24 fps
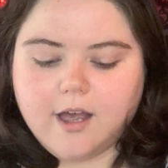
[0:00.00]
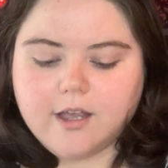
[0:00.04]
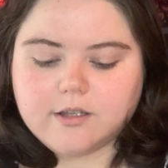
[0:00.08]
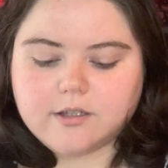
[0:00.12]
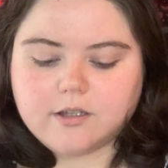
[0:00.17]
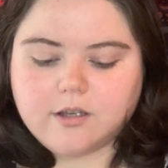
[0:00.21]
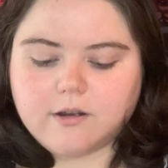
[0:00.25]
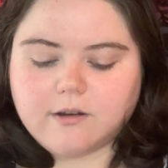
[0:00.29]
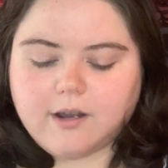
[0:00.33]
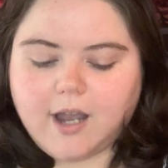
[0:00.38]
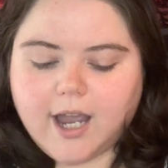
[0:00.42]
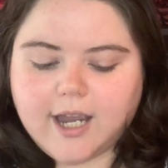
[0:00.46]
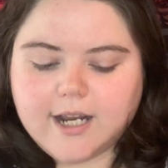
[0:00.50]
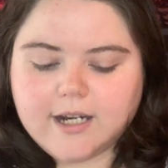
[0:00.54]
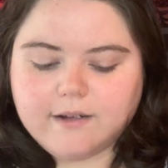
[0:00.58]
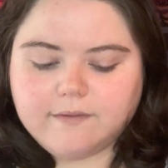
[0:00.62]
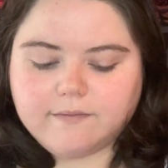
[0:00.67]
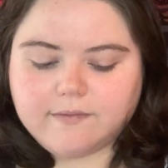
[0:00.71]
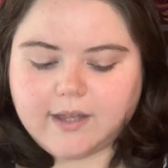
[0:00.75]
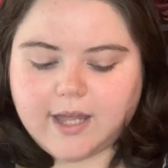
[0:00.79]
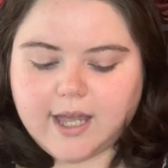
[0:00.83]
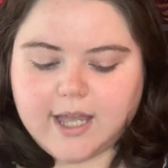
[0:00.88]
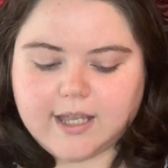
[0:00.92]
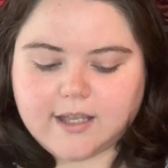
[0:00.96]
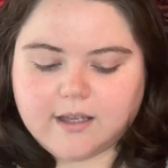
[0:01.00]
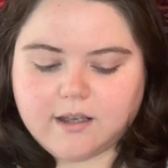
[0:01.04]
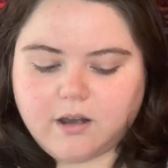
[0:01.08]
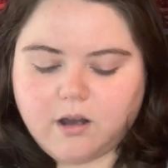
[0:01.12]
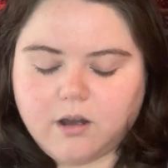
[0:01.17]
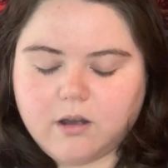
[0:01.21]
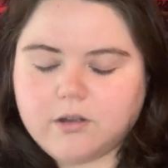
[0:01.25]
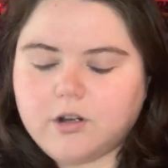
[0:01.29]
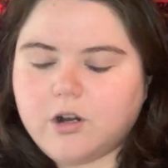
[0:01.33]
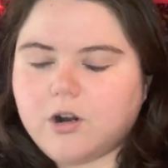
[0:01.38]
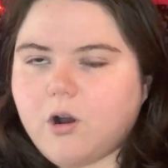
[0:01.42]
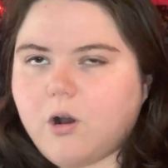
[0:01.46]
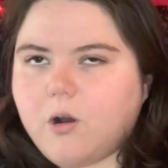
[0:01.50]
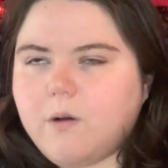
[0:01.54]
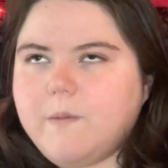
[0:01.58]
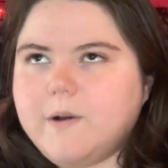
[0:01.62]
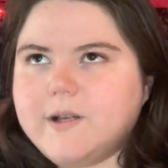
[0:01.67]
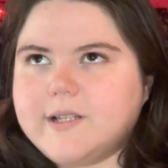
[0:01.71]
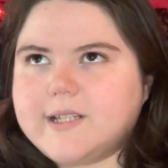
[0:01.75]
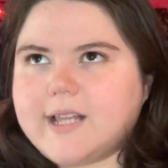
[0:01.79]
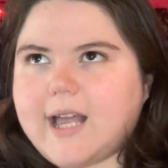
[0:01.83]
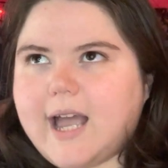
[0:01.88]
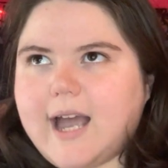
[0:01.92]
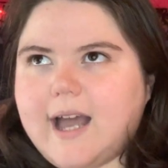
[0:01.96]
So kind of like you're
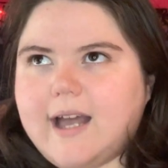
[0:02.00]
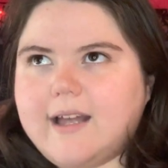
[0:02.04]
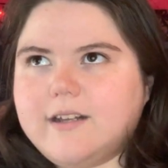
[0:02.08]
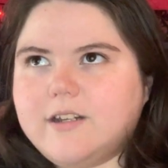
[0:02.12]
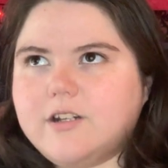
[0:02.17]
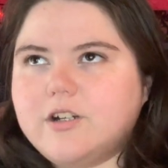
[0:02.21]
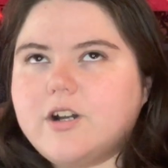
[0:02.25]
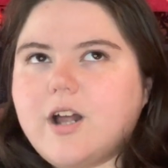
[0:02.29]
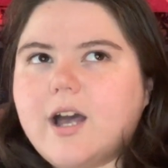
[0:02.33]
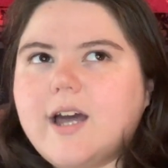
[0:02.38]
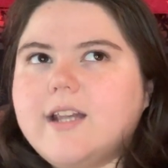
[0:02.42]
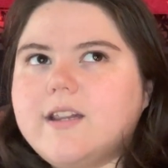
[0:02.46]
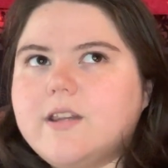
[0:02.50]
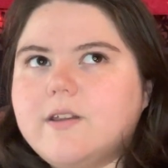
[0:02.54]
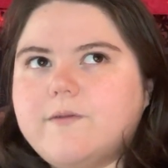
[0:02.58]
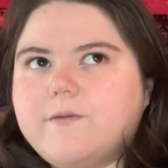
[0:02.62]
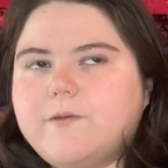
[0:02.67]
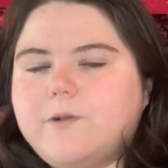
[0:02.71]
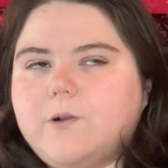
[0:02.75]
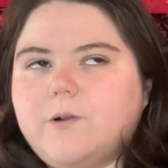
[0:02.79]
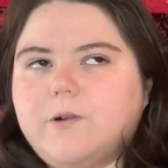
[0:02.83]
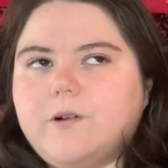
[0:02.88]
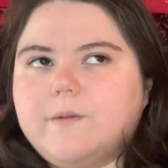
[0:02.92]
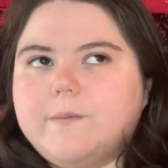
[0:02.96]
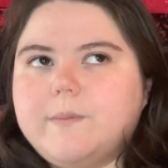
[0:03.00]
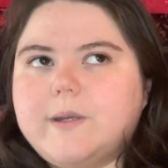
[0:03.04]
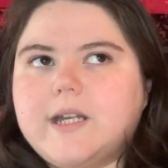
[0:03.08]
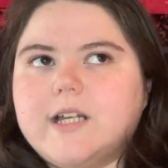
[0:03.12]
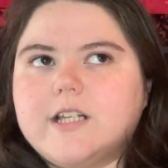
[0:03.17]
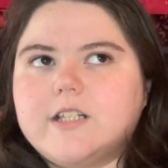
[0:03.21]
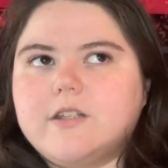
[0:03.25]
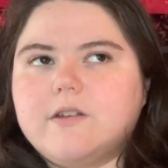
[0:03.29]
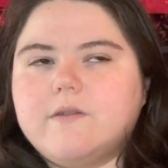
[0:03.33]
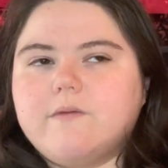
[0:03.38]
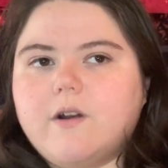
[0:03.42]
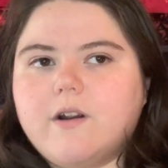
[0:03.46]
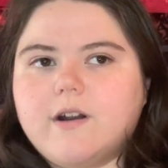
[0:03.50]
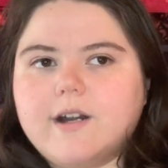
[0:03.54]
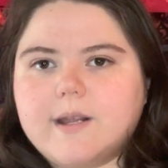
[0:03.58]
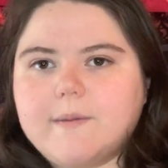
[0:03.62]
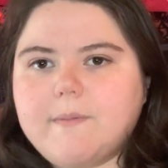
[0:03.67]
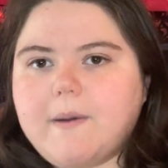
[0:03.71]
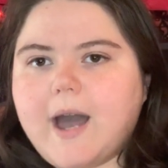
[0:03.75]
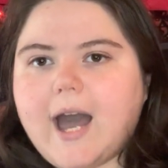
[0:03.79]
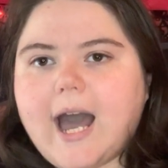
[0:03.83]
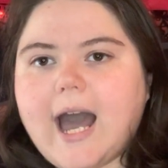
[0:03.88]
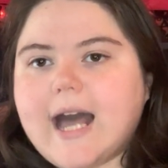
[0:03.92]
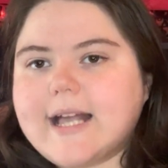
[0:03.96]
not the fool, because you've already
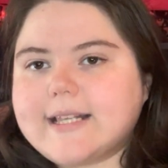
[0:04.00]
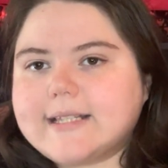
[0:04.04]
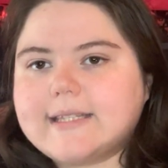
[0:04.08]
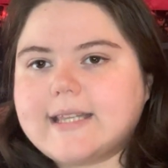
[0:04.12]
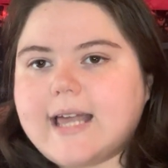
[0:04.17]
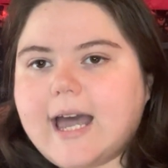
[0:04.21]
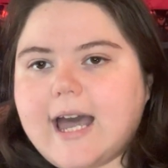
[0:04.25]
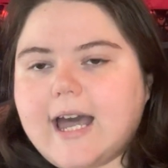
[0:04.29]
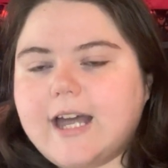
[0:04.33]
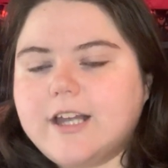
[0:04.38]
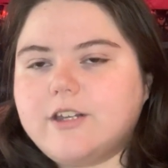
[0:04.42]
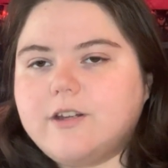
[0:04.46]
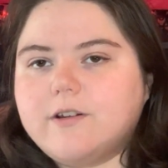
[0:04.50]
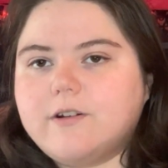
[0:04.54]
passed that.